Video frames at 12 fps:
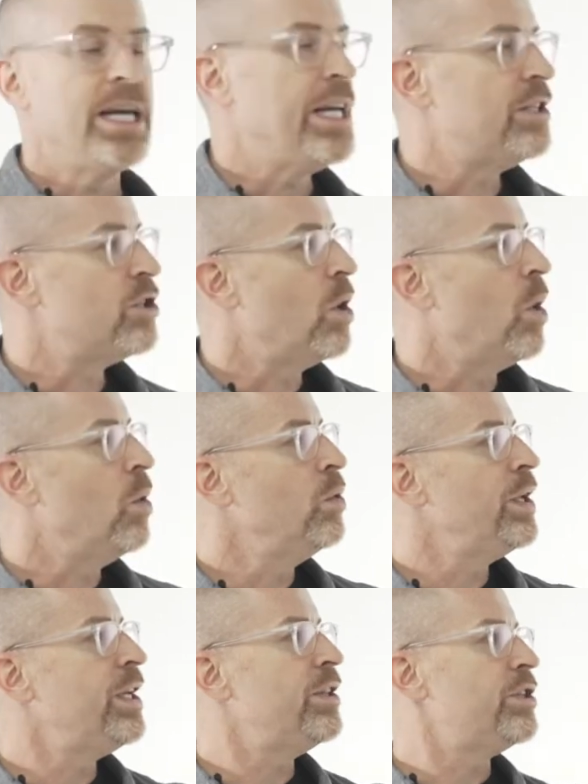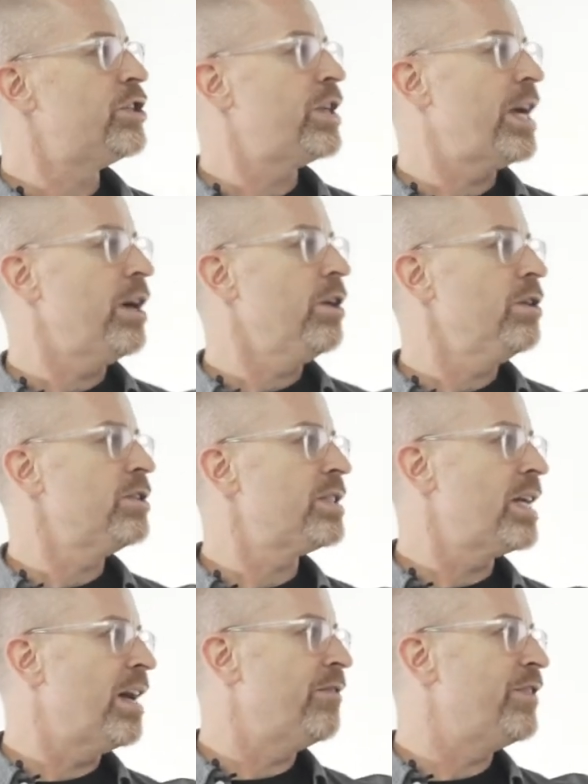it's only the shares
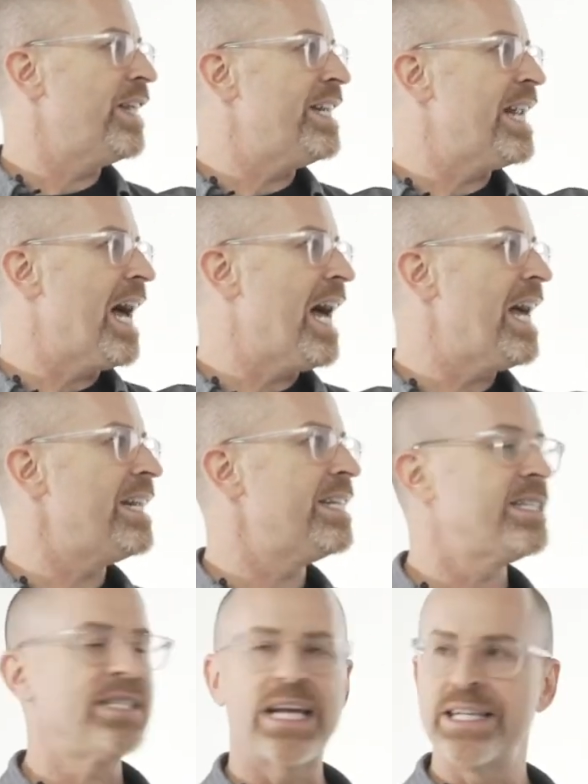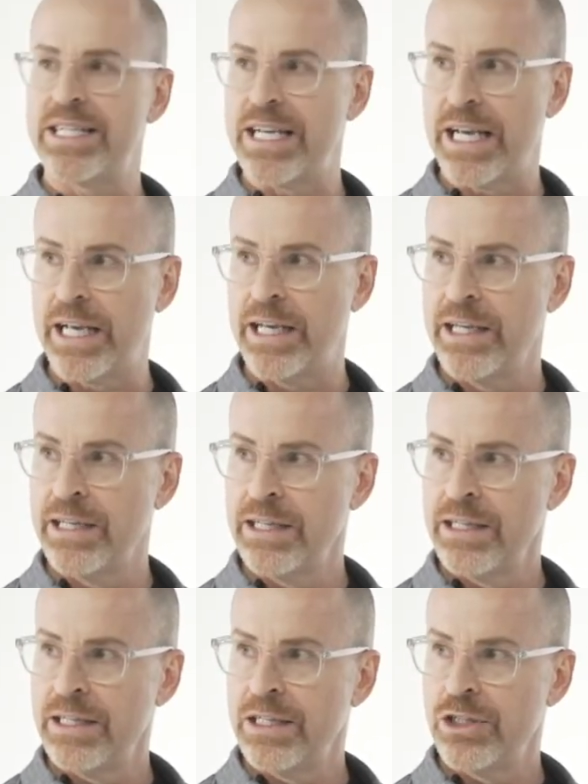of the non-dissenting
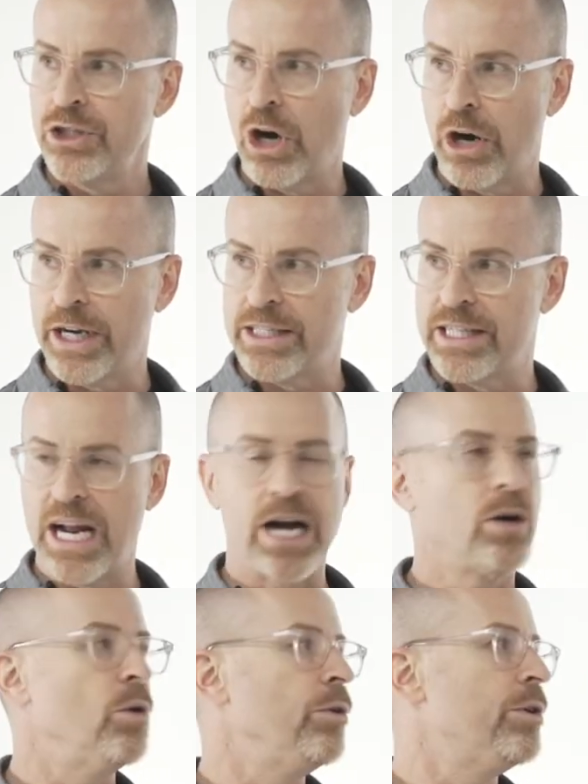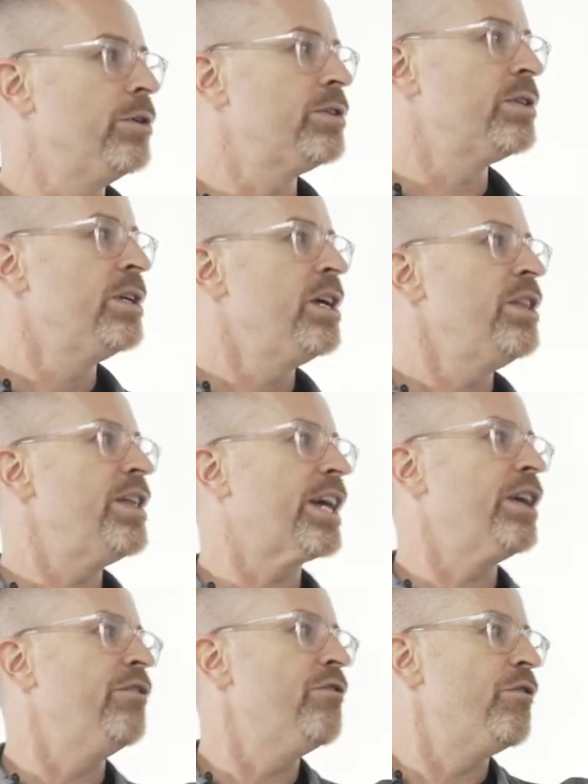target stockholders that
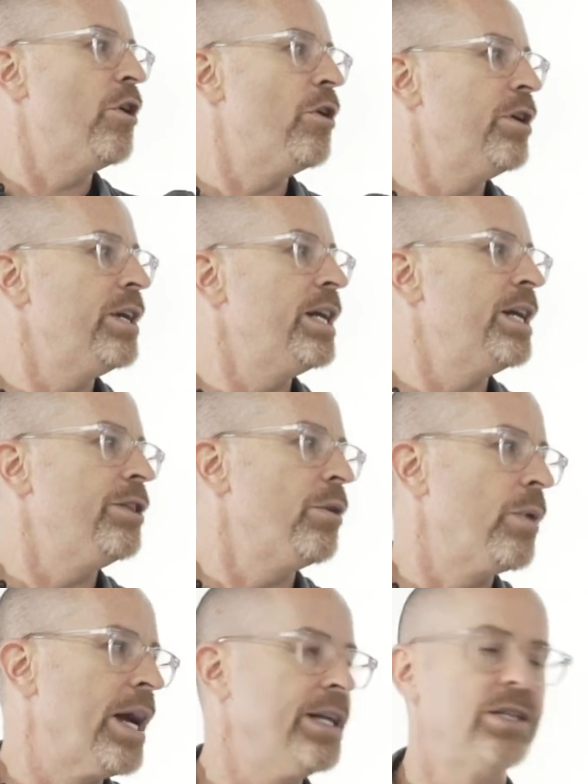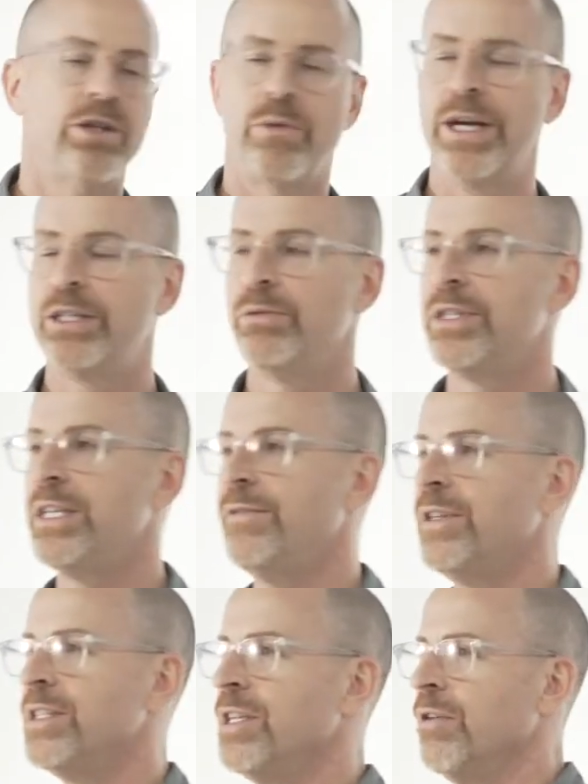convert into the right to receive
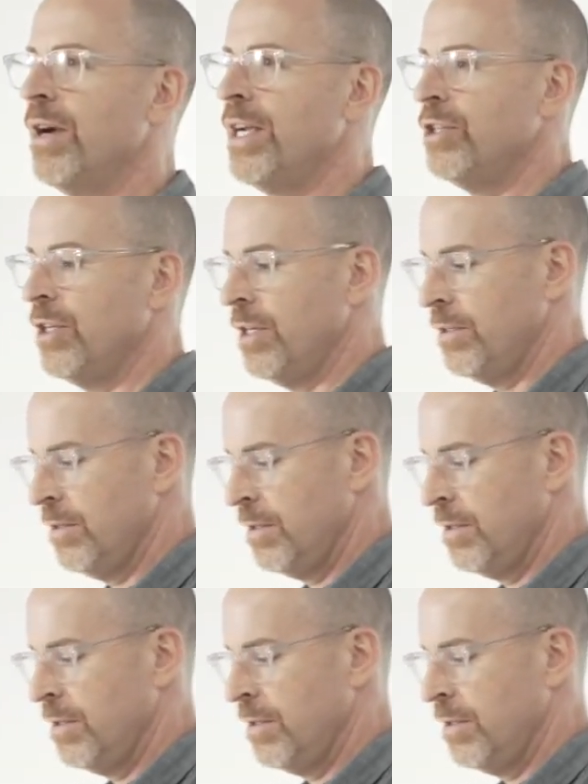consideration.